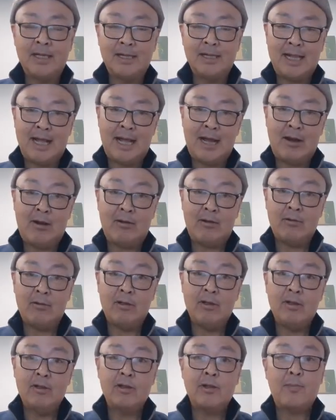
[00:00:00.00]
Now
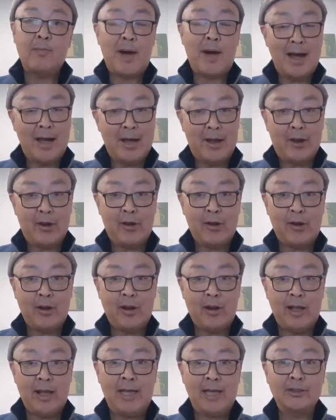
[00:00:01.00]
the buyer
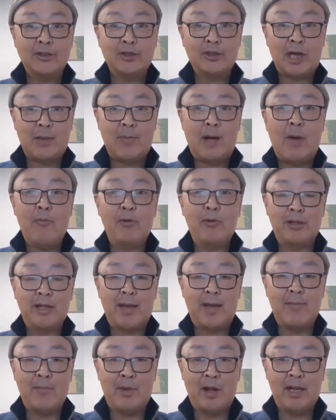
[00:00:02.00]
has to come up with
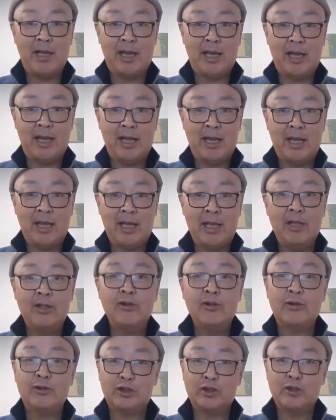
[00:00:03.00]
that money
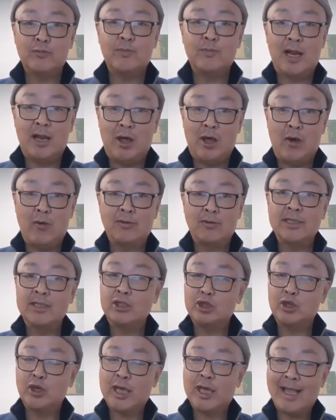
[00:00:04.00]
to assume their loan,
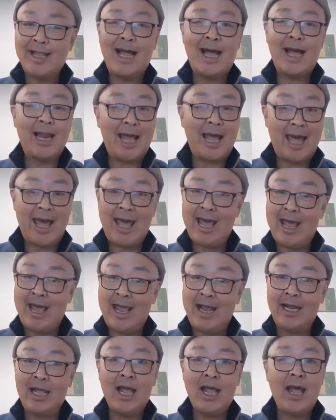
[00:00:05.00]
since you cannot
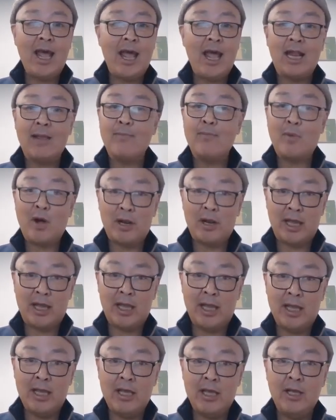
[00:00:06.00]
add any
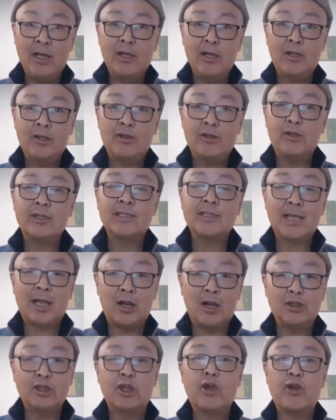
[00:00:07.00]
money to the
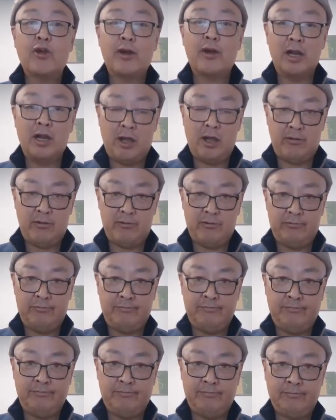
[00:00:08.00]
seller's current loan.
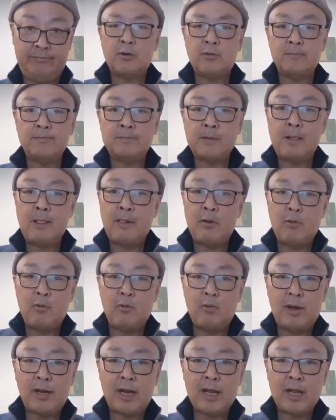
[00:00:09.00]
So
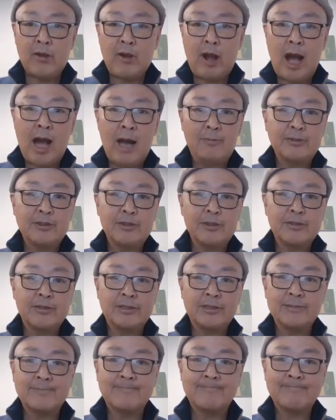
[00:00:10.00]
what are your
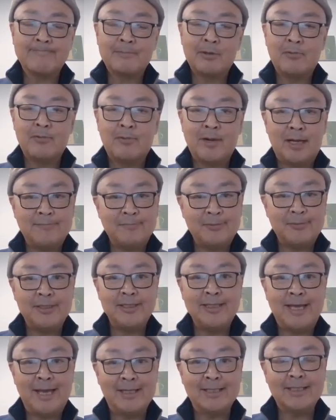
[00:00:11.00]
options? Well, you
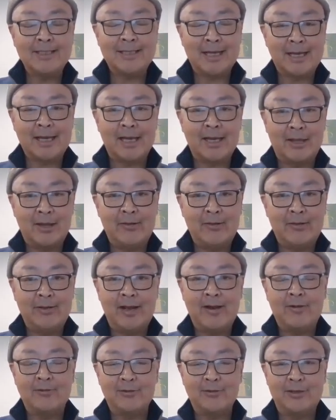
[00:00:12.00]
can get a second loan
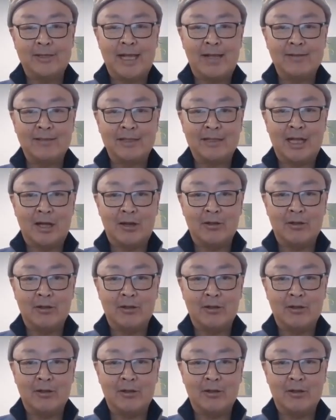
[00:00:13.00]
at $100,000,